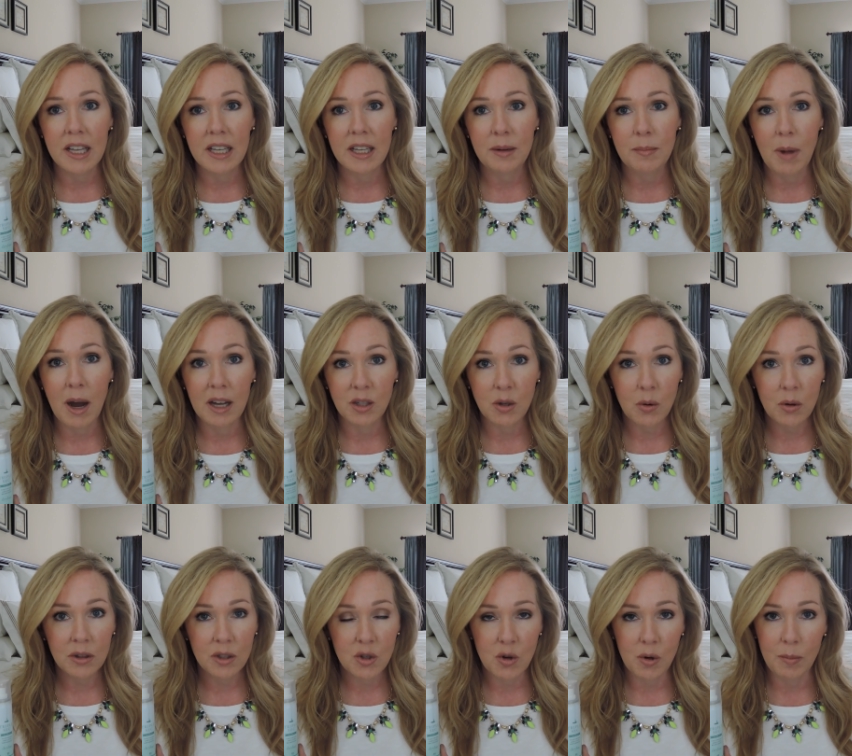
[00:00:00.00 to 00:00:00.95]
in my
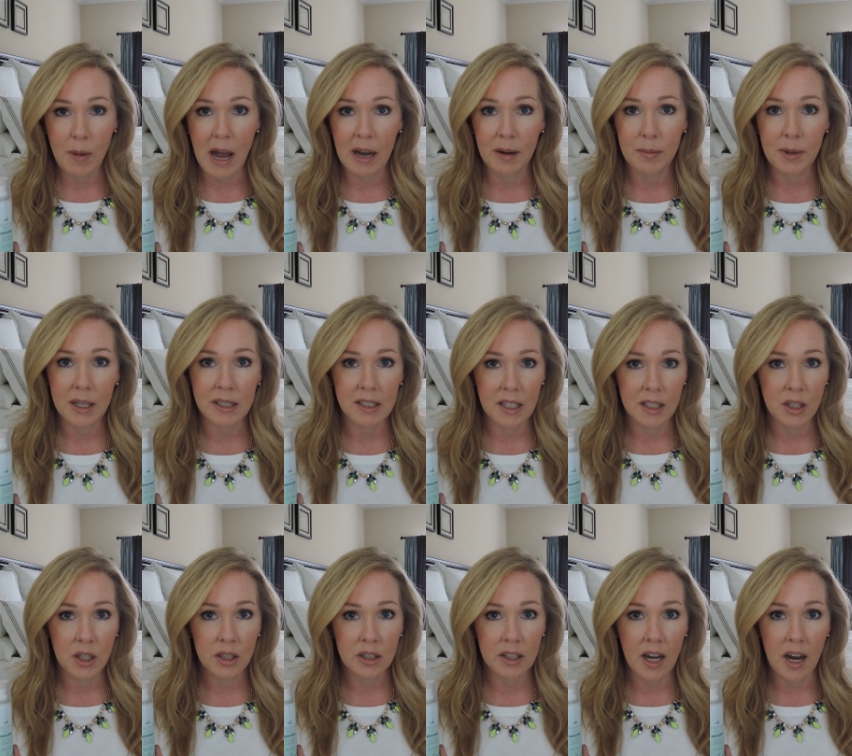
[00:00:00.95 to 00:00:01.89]
toiletry bag because I
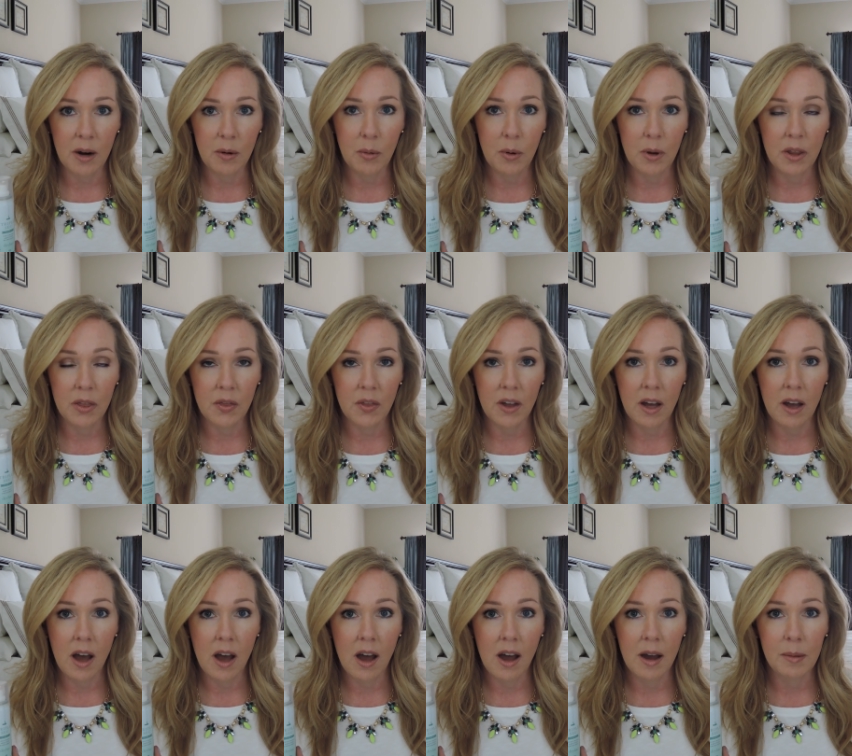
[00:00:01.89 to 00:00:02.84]
took that with
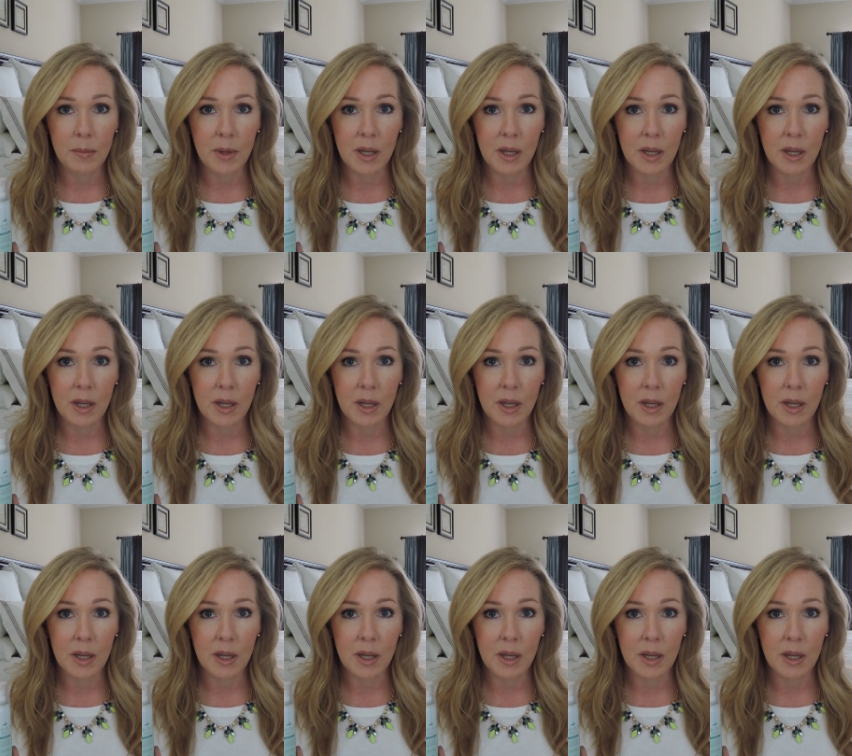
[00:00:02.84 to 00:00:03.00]
uh,